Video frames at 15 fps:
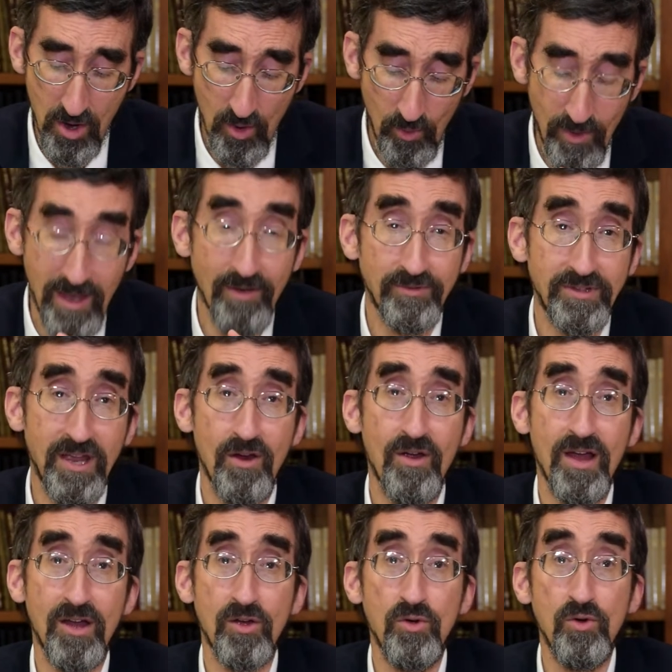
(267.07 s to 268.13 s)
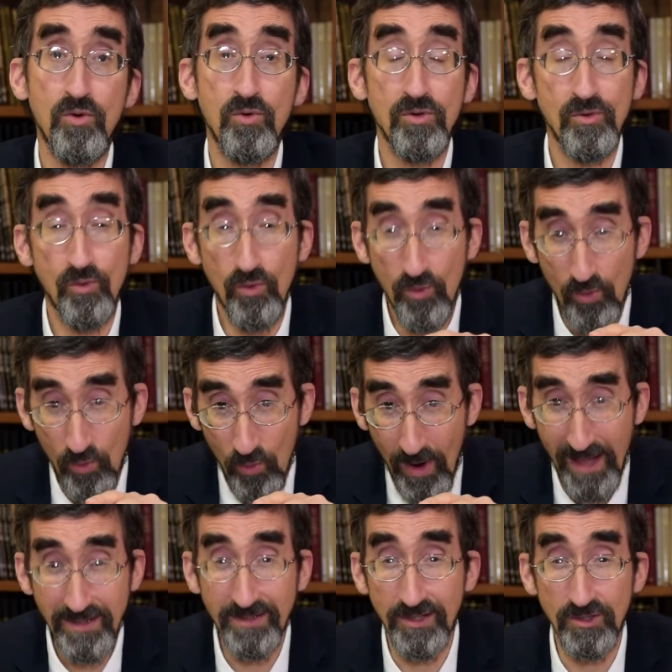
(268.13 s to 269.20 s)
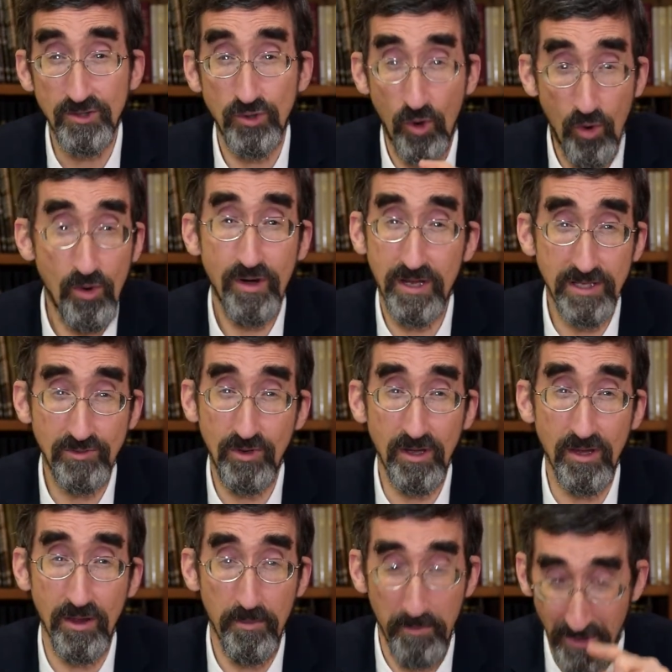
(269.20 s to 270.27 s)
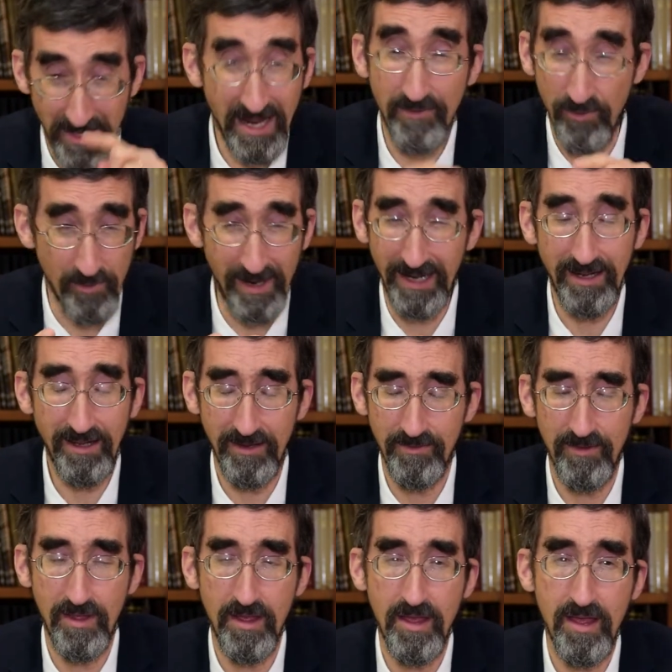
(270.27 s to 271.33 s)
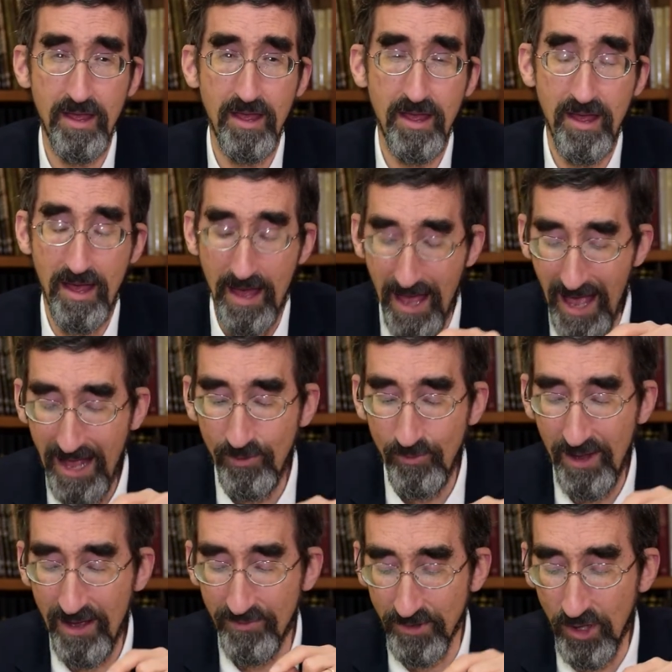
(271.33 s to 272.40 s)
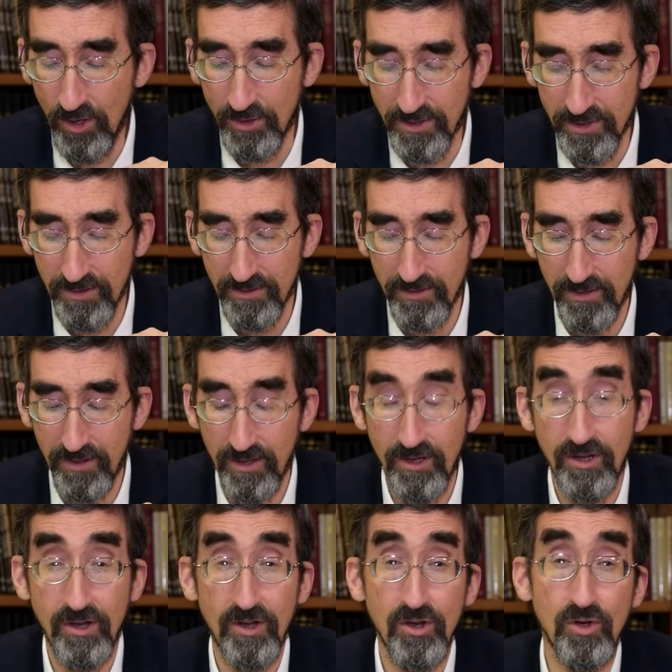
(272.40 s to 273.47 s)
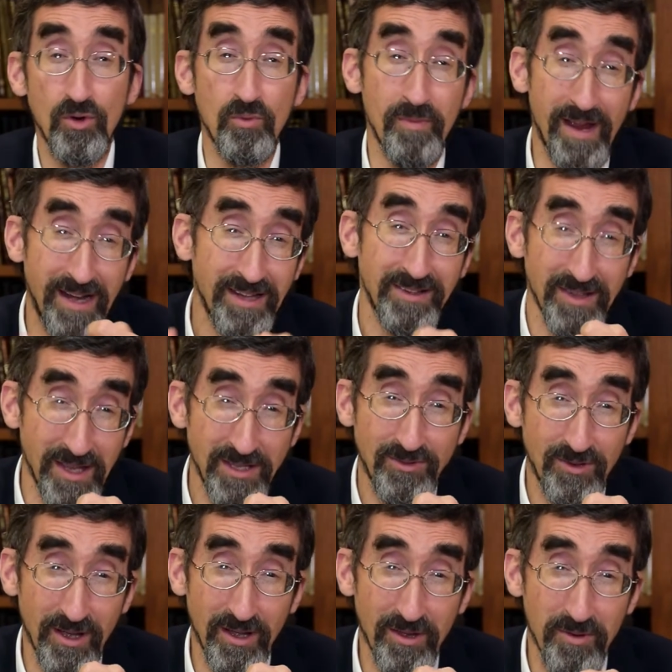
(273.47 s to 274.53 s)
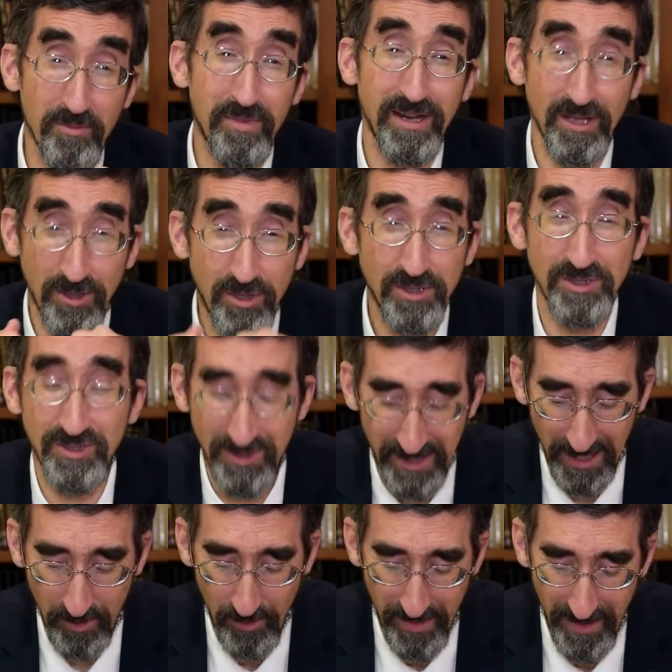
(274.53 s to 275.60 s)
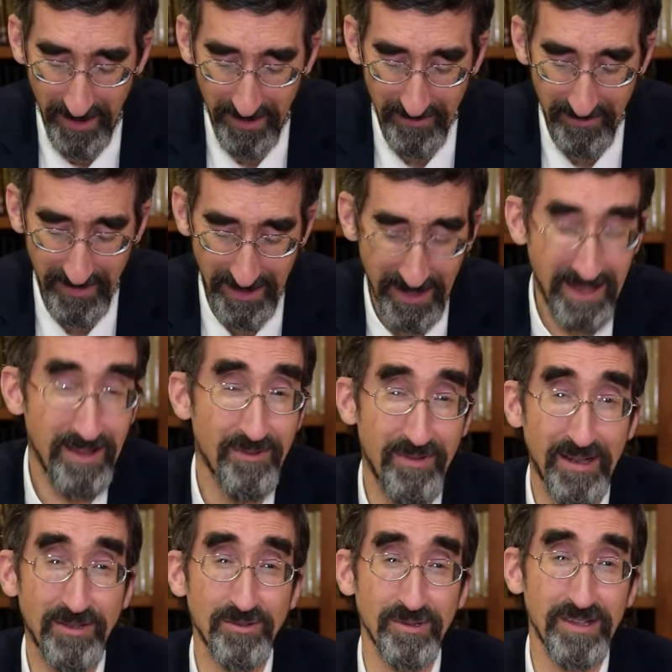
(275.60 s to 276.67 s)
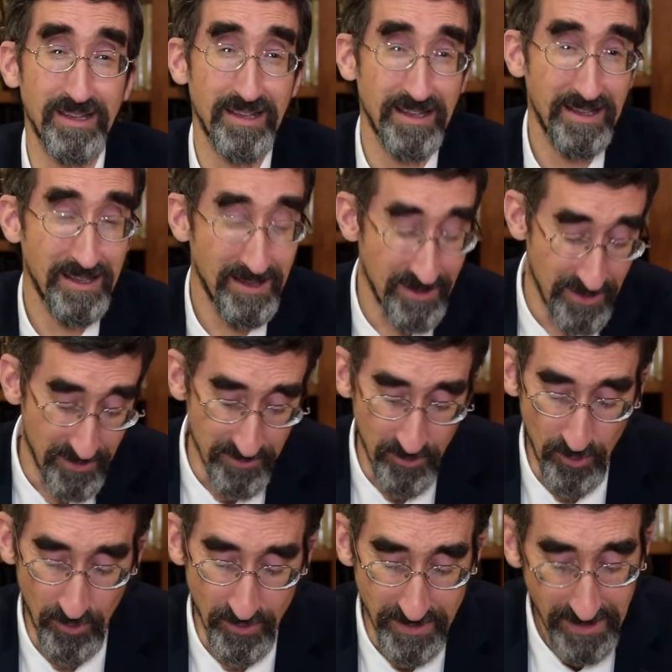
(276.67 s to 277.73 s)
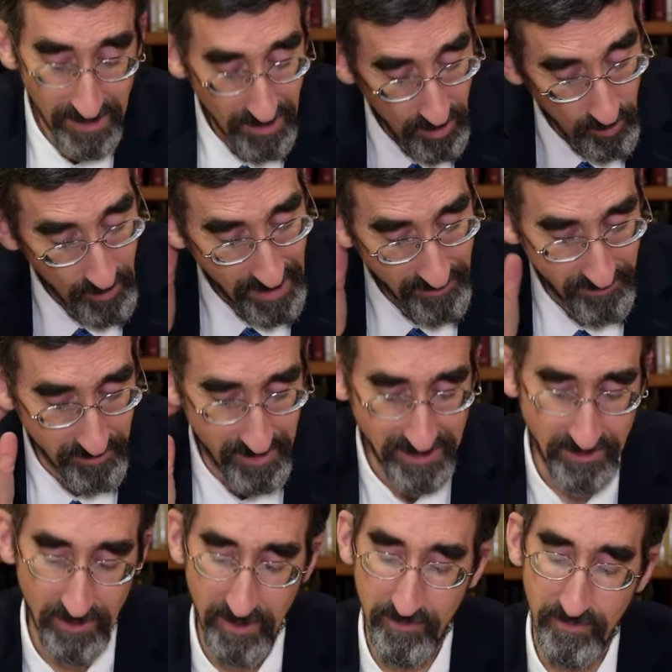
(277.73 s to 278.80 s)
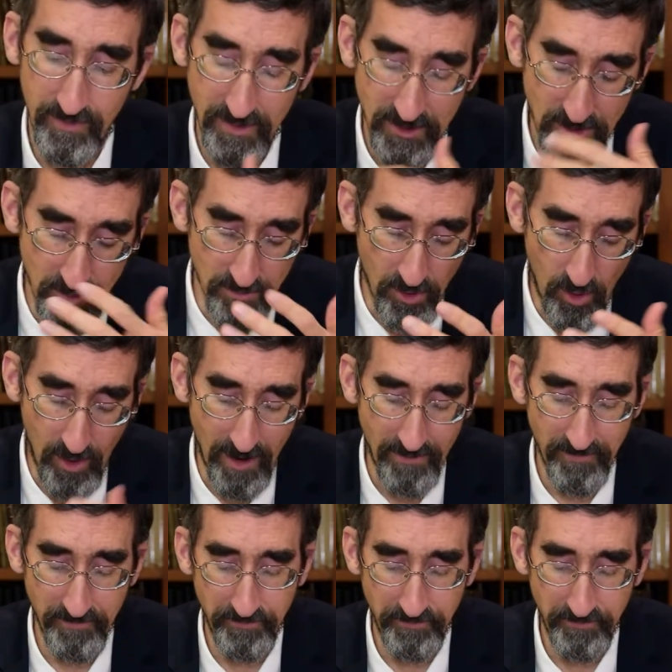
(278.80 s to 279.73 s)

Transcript: We have Terach, who went toward Israel but never made it. And we have Lot, who made it to Israel, but he couldn't stick with it. He eventually moves away from Israel to Moab.